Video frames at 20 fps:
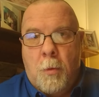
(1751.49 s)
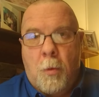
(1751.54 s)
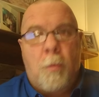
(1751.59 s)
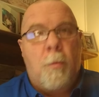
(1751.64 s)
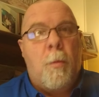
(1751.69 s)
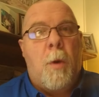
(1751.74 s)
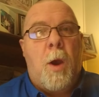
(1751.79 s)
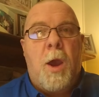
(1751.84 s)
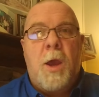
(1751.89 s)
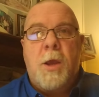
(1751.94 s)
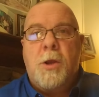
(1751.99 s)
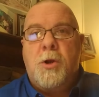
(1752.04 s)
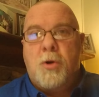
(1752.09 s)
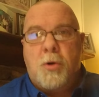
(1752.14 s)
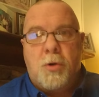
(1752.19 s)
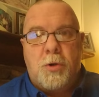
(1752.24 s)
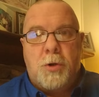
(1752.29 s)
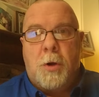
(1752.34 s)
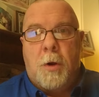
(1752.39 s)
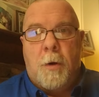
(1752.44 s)
Remind
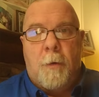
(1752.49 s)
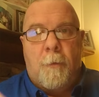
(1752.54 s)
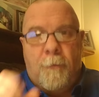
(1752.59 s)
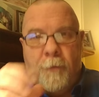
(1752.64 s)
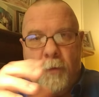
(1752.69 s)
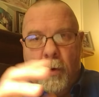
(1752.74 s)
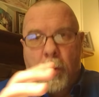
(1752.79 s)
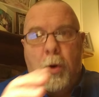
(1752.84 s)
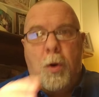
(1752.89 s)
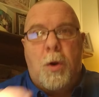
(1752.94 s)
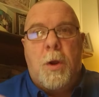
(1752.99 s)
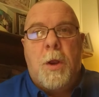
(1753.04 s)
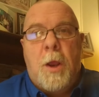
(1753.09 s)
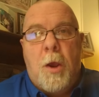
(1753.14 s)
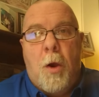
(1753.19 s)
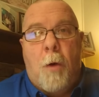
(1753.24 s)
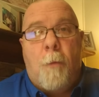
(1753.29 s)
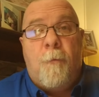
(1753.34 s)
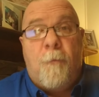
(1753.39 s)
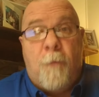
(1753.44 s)
yourself so you can
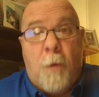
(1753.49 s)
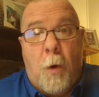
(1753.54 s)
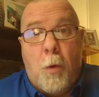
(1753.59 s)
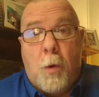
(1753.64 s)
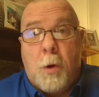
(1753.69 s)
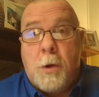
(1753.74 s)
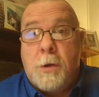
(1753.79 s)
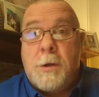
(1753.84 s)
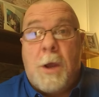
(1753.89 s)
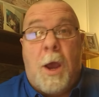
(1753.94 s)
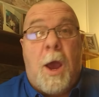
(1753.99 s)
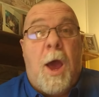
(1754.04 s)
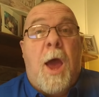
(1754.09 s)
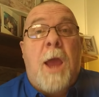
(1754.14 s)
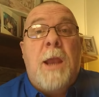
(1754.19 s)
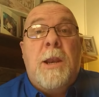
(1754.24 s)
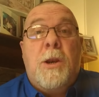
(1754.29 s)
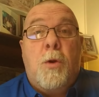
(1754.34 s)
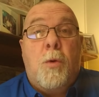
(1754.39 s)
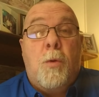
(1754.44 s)
help focus.
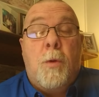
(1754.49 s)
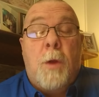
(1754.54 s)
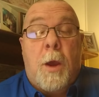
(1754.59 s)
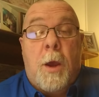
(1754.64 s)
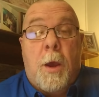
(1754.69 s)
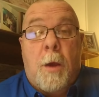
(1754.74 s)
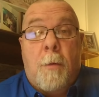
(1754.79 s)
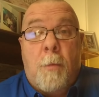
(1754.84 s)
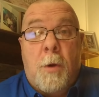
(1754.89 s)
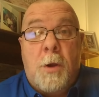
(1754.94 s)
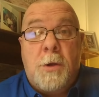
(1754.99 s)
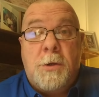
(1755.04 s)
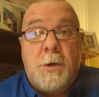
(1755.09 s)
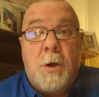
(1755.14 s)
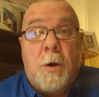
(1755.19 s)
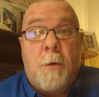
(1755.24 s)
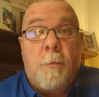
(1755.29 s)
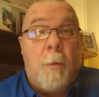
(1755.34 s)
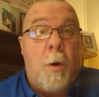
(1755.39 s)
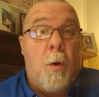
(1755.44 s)
I do that
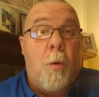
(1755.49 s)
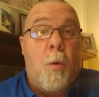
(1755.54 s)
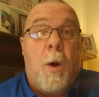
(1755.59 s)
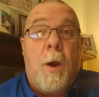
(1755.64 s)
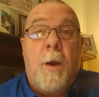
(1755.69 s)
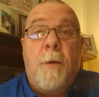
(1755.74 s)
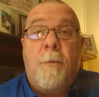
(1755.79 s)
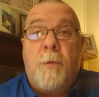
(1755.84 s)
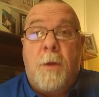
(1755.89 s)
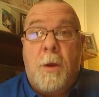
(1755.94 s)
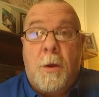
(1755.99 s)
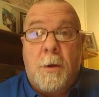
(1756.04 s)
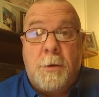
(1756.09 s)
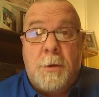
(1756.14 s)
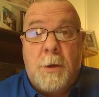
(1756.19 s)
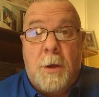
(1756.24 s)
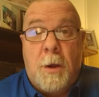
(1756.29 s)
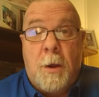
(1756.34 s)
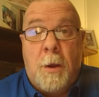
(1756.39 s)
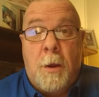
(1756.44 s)
myself. My wife does
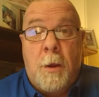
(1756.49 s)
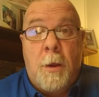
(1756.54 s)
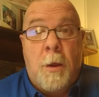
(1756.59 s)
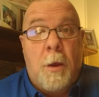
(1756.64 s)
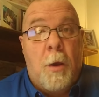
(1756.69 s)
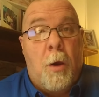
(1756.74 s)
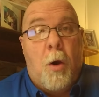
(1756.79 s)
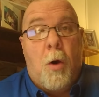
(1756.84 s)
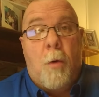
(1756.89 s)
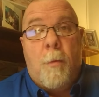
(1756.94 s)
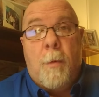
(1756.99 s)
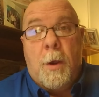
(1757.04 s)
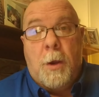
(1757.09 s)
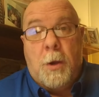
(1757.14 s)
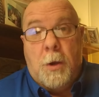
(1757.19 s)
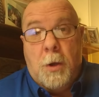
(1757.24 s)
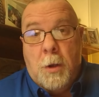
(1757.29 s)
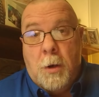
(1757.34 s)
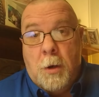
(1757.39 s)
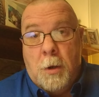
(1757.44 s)
that. Oh my
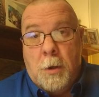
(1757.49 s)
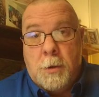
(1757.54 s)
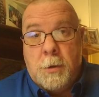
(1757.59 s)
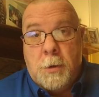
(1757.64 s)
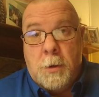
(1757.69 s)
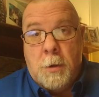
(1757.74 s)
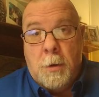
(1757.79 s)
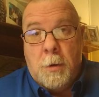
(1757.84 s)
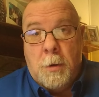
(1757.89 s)
goodness.